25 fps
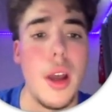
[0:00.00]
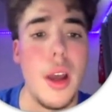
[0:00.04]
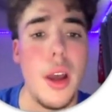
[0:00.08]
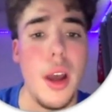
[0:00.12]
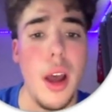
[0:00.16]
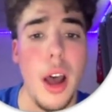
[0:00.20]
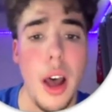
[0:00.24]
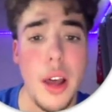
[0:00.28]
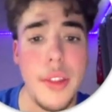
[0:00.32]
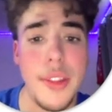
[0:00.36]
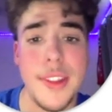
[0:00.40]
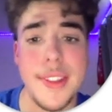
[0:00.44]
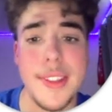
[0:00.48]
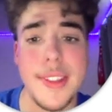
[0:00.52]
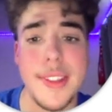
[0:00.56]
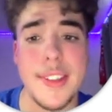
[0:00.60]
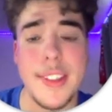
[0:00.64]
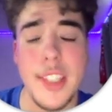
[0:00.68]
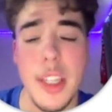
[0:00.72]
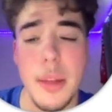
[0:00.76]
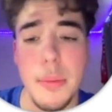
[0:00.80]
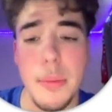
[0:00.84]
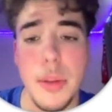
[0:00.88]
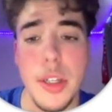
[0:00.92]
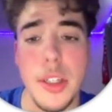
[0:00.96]
This is
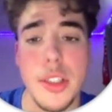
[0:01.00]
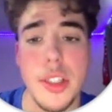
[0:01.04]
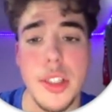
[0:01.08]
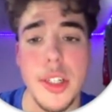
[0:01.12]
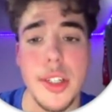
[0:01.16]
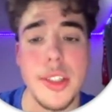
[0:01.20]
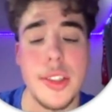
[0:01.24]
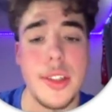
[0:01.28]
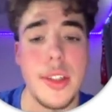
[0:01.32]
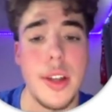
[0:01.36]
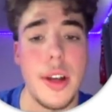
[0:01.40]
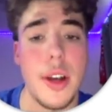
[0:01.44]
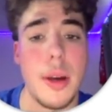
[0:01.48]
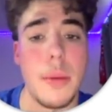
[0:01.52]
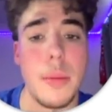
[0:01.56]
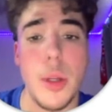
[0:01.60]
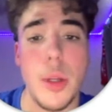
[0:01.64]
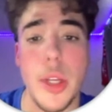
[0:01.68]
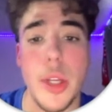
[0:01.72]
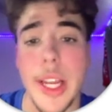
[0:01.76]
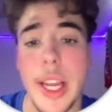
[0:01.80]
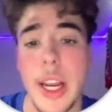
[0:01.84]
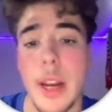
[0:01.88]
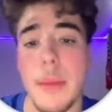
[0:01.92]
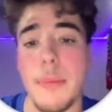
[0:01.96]
simply just you
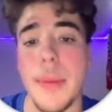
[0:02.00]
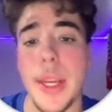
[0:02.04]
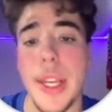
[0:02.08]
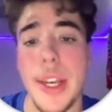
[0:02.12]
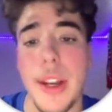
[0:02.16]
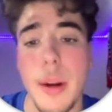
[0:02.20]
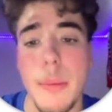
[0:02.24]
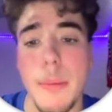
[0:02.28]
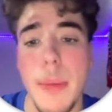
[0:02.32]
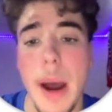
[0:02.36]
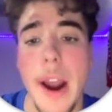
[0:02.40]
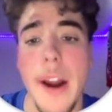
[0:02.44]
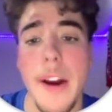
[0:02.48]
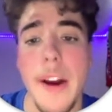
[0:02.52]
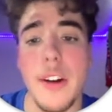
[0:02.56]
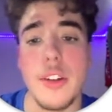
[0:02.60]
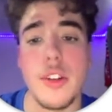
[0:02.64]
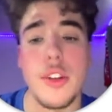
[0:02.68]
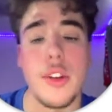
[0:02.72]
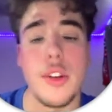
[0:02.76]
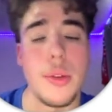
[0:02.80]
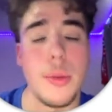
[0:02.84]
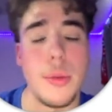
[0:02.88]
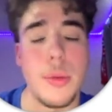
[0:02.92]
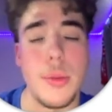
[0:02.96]
can get a media buyer
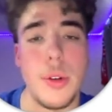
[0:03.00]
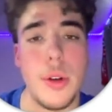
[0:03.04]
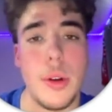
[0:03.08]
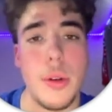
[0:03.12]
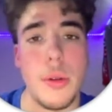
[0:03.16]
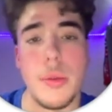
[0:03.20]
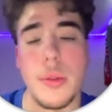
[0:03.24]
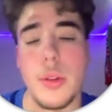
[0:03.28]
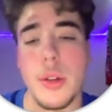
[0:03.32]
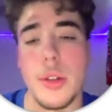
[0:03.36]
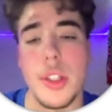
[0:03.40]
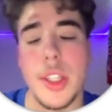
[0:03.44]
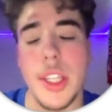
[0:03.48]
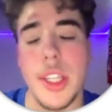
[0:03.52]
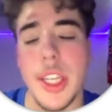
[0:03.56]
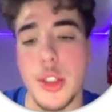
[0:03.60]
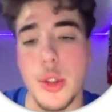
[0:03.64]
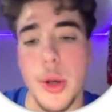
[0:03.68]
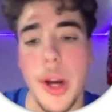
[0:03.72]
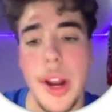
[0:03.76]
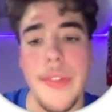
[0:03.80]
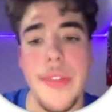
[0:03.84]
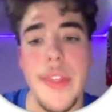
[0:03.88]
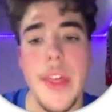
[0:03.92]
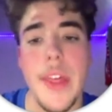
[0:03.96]
to
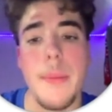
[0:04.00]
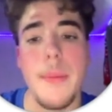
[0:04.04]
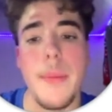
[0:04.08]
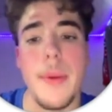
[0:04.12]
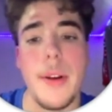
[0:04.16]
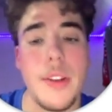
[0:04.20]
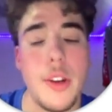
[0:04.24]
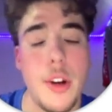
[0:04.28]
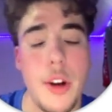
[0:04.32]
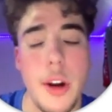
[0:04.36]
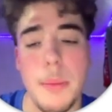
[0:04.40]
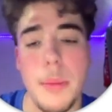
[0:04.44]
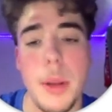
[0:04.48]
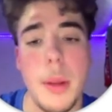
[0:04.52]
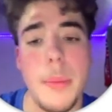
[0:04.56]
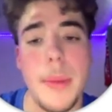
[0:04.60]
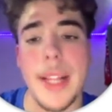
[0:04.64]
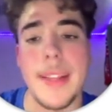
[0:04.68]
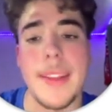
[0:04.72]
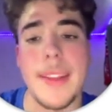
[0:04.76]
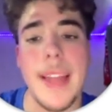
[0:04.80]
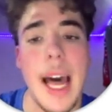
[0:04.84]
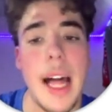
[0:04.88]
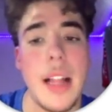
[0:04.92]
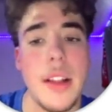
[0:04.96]
train them. You're implementing
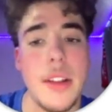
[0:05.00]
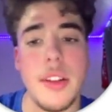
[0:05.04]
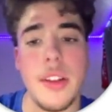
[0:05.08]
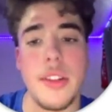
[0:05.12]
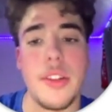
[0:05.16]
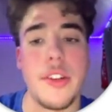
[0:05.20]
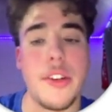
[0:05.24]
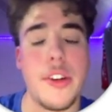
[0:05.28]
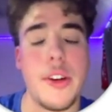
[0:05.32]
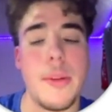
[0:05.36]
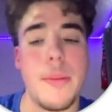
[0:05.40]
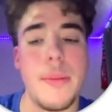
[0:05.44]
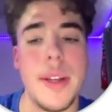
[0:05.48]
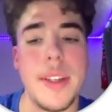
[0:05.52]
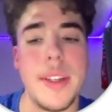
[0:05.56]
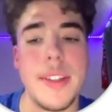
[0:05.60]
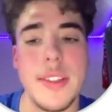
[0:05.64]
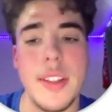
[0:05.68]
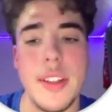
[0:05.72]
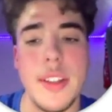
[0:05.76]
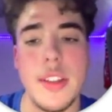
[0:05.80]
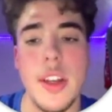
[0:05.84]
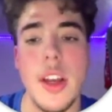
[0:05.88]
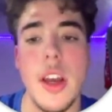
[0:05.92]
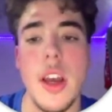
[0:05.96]
talent into their
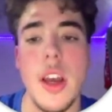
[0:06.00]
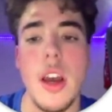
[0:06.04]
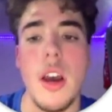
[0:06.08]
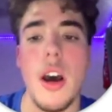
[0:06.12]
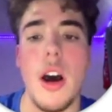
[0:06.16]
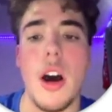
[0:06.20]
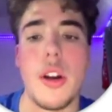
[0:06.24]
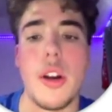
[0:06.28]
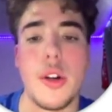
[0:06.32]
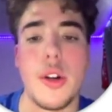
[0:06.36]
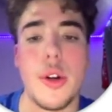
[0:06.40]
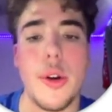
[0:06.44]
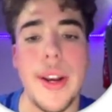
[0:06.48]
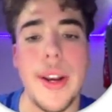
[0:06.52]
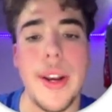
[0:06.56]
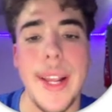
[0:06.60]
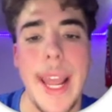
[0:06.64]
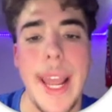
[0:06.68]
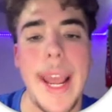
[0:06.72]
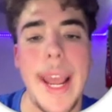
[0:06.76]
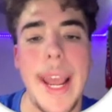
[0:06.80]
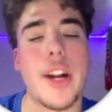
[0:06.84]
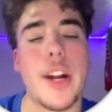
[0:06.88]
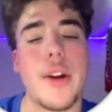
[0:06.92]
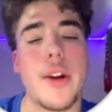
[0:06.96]
business on creating
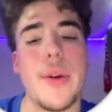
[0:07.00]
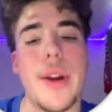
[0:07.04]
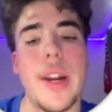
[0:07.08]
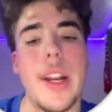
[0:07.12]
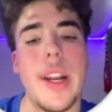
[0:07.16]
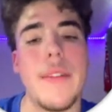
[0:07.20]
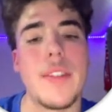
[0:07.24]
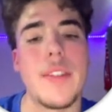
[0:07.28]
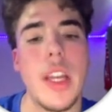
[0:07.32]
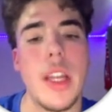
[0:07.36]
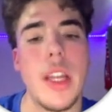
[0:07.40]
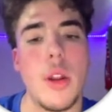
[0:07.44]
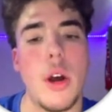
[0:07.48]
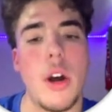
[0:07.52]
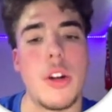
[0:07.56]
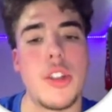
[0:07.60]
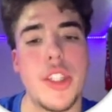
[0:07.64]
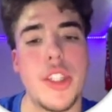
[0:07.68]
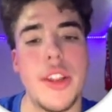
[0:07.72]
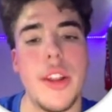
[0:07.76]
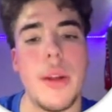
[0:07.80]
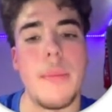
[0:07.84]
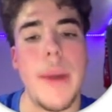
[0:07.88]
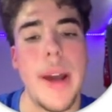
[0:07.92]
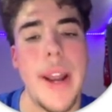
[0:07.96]
AI creatives and launching
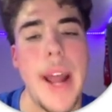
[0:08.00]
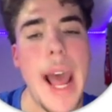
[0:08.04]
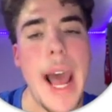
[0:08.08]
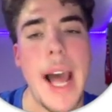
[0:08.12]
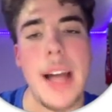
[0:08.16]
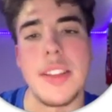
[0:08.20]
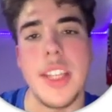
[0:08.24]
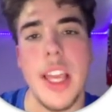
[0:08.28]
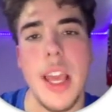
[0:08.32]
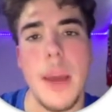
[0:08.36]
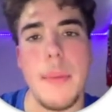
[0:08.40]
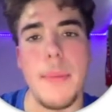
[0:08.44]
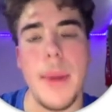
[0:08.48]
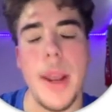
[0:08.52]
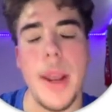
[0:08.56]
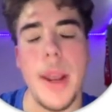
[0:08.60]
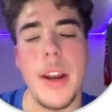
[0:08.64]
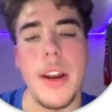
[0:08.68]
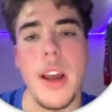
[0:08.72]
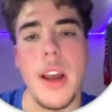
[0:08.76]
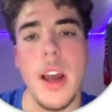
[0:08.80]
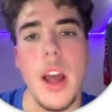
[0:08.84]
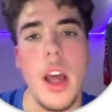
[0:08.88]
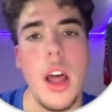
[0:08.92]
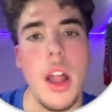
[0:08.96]
their meta ads campaign.
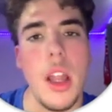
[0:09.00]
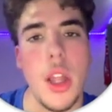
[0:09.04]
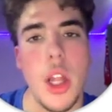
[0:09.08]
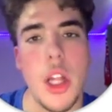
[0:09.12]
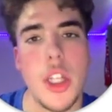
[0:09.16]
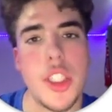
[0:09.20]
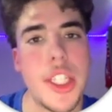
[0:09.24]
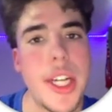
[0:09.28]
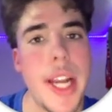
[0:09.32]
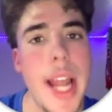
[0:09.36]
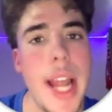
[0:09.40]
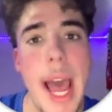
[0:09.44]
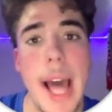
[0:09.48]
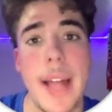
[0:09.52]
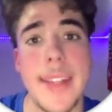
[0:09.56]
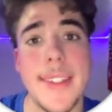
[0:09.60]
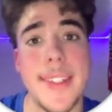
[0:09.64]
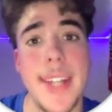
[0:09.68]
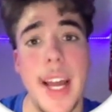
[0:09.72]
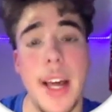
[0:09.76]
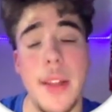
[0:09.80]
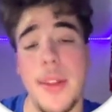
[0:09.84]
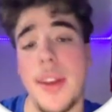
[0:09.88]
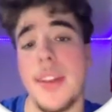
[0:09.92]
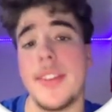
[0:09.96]
Launching ads
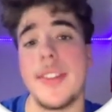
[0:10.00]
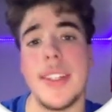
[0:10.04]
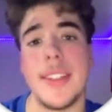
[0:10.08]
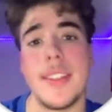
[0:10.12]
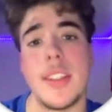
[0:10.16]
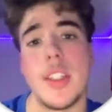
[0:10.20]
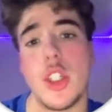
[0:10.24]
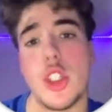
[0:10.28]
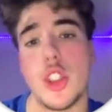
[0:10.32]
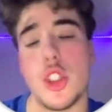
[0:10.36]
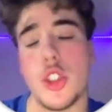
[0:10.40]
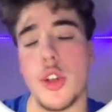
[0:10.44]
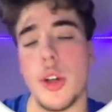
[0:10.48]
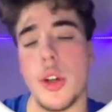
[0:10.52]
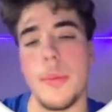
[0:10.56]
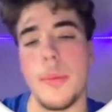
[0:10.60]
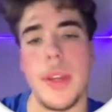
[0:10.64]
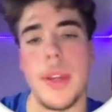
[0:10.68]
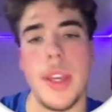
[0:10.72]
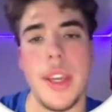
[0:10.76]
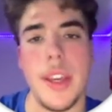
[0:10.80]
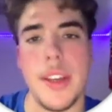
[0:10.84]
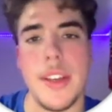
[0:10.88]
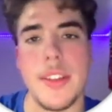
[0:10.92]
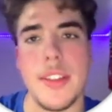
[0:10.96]
nowadays is extremely
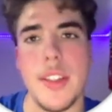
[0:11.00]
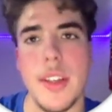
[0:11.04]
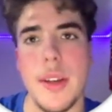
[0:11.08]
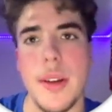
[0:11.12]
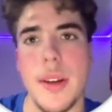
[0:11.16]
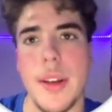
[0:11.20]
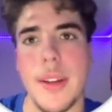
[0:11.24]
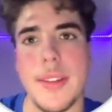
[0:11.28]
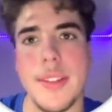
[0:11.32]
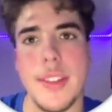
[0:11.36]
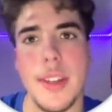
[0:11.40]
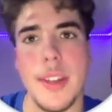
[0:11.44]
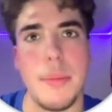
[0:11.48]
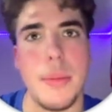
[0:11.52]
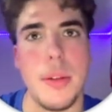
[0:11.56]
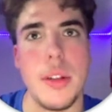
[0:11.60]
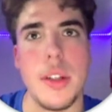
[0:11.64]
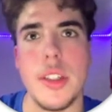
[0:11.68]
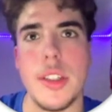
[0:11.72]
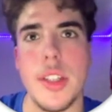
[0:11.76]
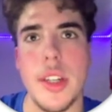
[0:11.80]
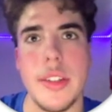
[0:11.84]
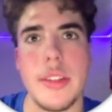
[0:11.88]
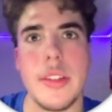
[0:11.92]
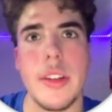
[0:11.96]
easy. It's simply
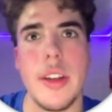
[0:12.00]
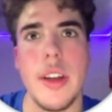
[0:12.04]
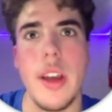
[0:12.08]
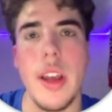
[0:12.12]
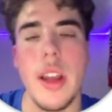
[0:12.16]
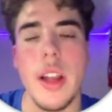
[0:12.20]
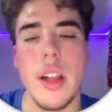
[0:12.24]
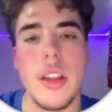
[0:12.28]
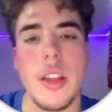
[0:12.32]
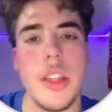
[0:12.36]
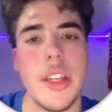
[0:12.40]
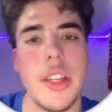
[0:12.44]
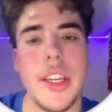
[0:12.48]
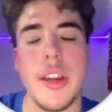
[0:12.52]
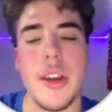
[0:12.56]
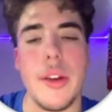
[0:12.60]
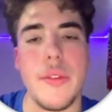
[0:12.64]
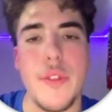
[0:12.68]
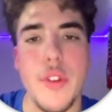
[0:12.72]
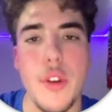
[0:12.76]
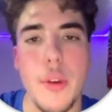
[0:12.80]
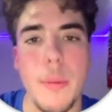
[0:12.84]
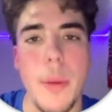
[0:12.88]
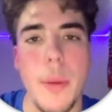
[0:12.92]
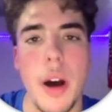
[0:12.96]
just clicking a
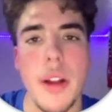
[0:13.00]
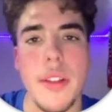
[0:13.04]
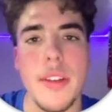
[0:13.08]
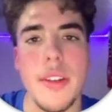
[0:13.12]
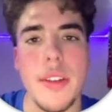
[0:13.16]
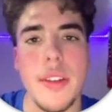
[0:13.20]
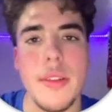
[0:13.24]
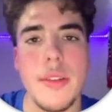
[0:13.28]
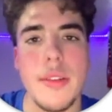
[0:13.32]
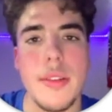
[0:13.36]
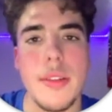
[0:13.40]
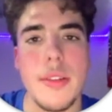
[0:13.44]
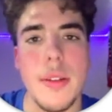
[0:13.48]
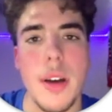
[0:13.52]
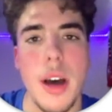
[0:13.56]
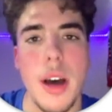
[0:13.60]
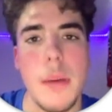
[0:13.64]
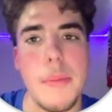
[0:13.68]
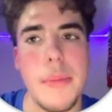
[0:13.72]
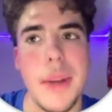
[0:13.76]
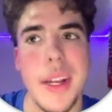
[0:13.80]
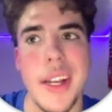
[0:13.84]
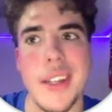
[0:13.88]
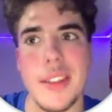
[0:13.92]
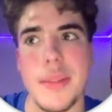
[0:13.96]
few buttons,
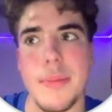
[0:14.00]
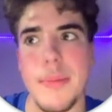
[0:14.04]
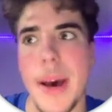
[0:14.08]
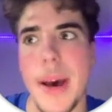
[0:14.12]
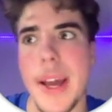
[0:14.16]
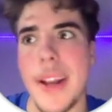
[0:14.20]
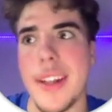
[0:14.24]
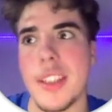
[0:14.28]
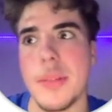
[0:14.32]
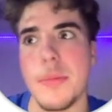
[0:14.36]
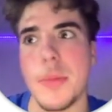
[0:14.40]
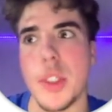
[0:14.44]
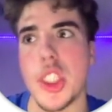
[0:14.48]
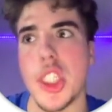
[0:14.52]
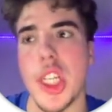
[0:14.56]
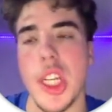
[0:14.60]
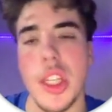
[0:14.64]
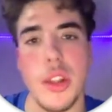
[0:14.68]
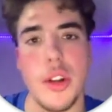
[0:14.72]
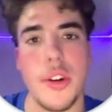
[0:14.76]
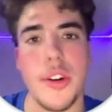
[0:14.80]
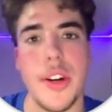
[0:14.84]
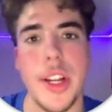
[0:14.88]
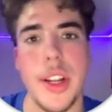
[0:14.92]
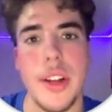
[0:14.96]
because Meta's machine
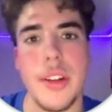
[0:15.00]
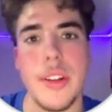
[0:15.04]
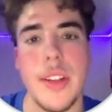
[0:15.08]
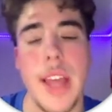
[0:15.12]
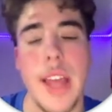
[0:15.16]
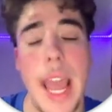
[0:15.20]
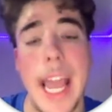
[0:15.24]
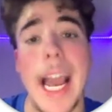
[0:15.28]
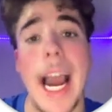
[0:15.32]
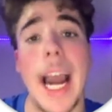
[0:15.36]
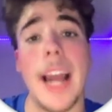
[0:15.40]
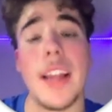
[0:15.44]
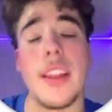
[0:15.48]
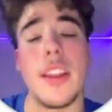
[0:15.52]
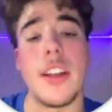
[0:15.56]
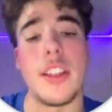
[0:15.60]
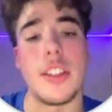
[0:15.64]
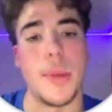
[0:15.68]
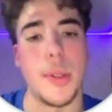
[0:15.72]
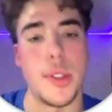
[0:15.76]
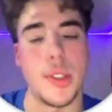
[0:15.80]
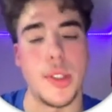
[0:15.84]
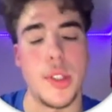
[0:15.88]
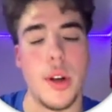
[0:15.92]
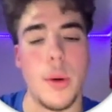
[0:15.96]
learning, the AI does
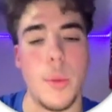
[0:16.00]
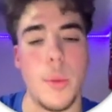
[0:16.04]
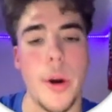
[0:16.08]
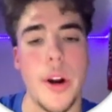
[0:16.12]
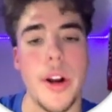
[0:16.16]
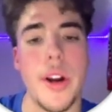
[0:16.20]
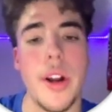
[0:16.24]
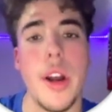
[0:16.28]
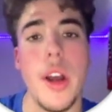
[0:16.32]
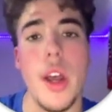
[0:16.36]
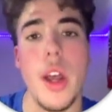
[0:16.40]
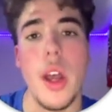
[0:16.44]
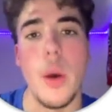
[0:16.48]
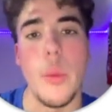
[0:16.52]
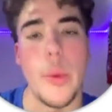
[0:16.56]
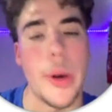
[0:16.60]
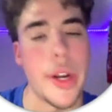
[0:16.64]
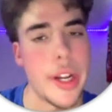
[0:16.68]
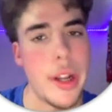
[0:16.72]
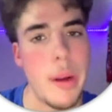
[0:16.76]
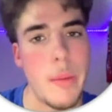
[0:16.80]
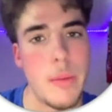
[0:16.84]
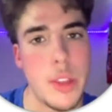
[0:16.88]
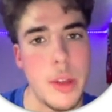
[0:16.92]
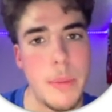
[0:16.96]
most of the work when it
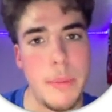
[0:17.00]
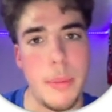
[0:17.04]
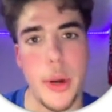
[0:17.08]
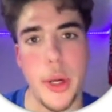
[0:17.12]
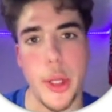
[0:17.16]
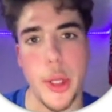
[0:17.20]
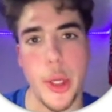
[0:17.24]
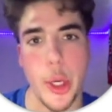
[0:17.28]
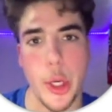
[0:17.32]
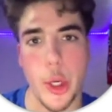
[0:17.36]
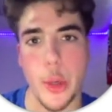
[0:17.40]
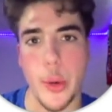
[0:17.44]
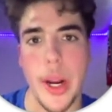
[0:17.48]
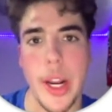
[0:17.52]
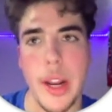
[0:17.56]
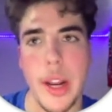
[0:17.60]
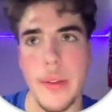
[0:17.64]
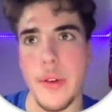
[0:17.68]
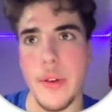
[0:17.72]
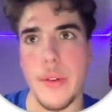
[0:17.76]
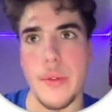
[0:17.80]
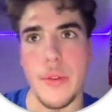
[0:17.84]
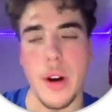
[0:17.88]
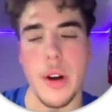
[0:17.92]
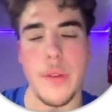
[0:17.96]
comes to putting your creative in
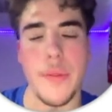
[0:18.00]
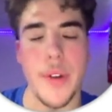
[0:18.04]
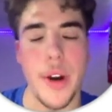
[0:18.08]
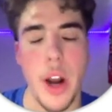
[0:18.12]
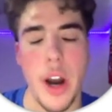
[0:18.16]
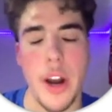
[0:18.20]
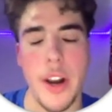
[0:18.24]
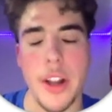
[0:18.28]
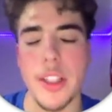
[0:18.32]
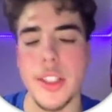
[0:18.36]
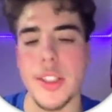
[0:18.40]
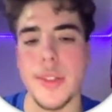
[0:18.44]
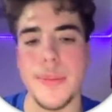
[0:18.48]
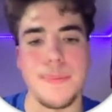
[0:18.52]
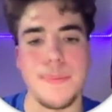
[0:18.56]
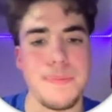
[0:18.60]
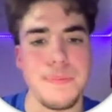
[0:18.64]
front of your audience.